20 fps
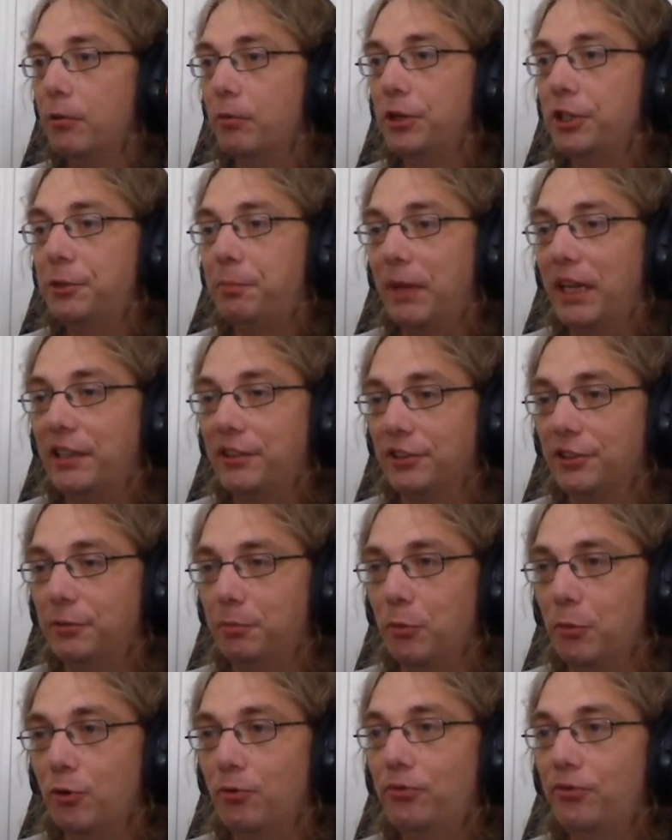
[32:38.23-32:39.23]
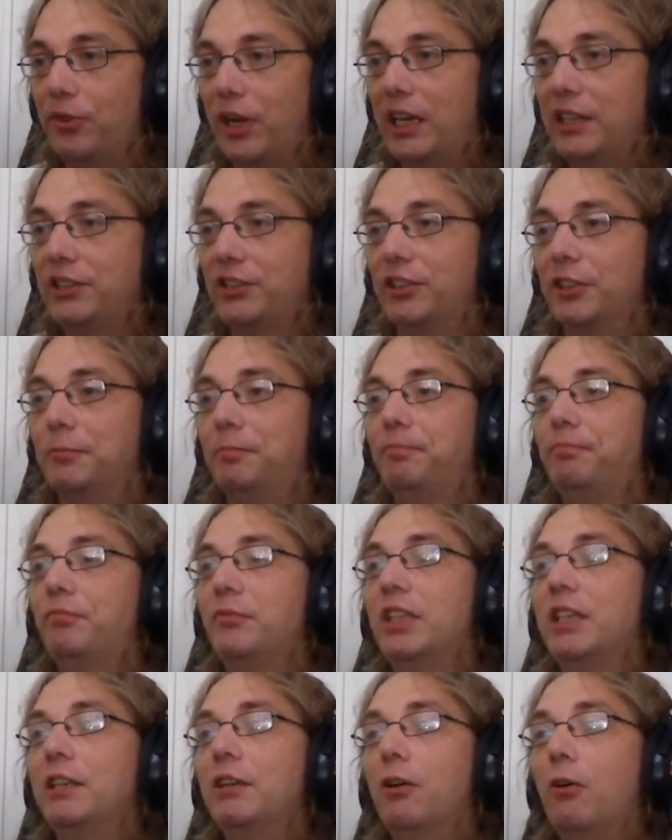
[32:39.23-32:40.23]
which makes us move faster.
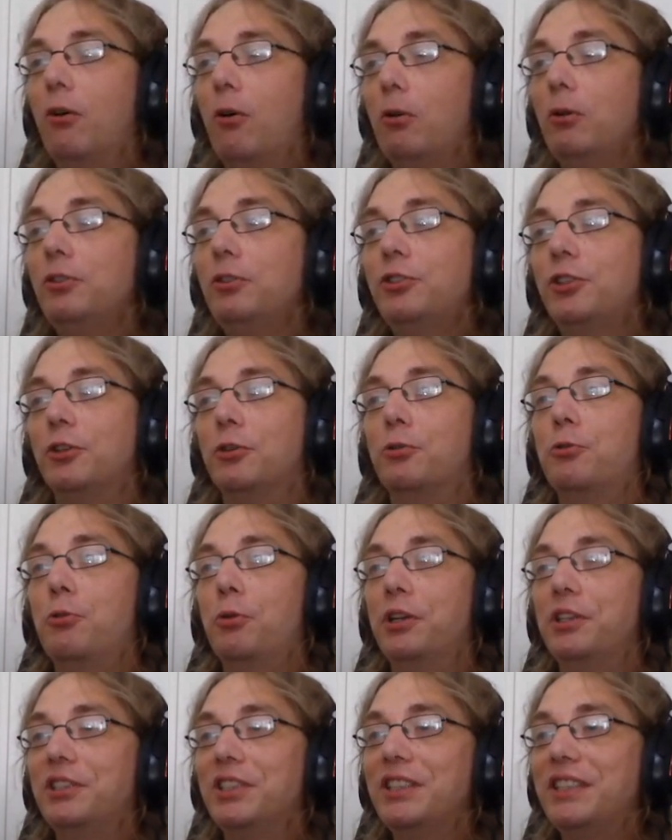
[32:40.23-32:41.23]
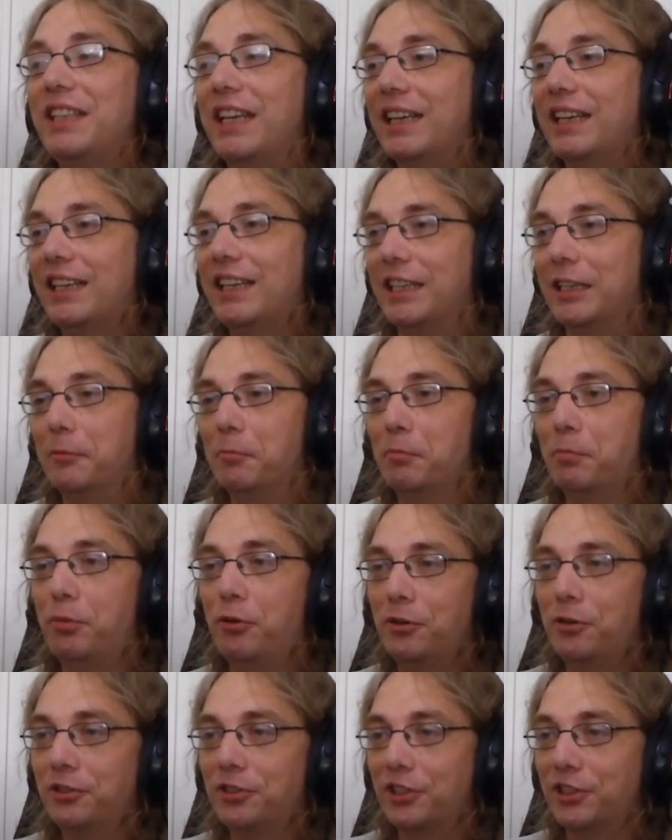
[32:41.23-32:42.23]
It also coincidentally
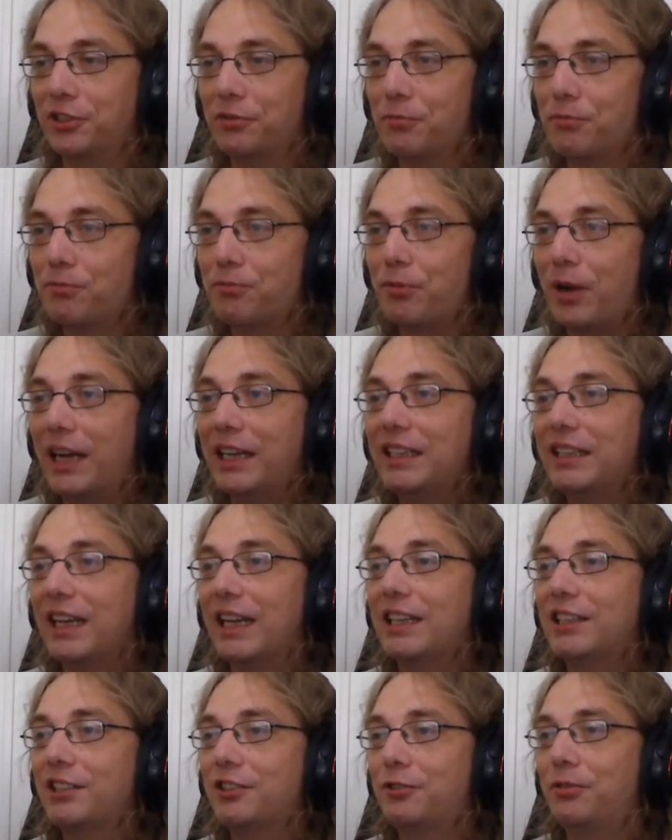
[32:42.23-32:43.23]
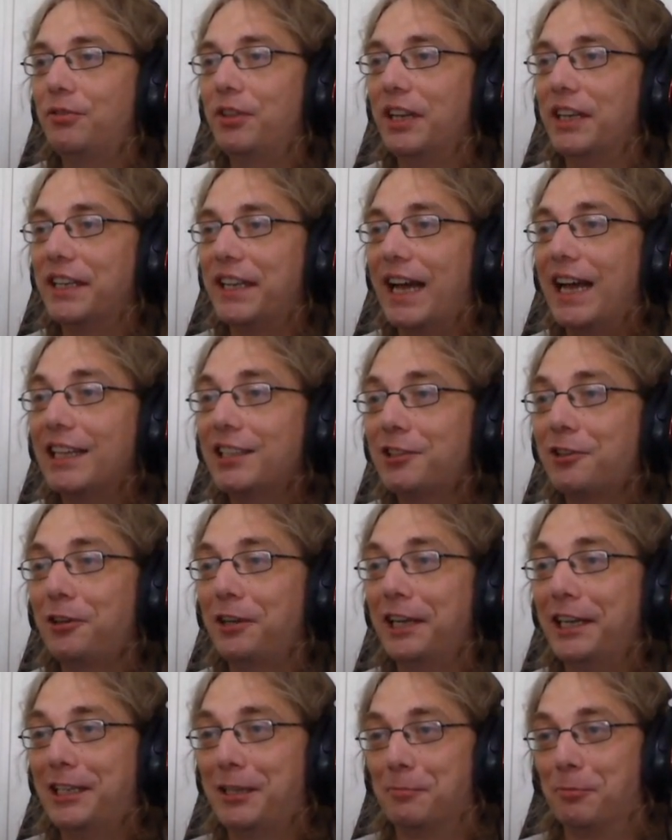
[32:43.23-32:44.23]
puts us right next to the last
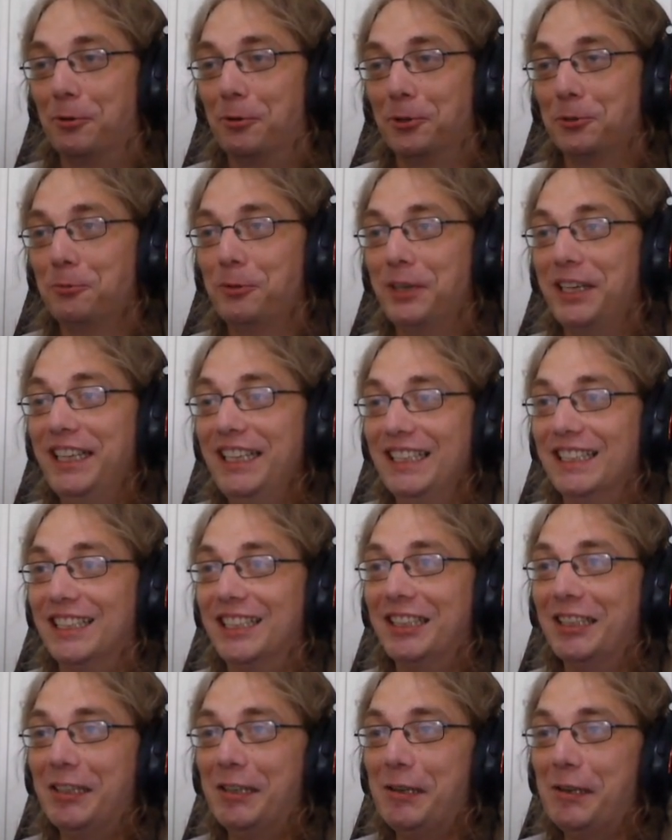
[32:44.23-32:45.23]
collectibles we need.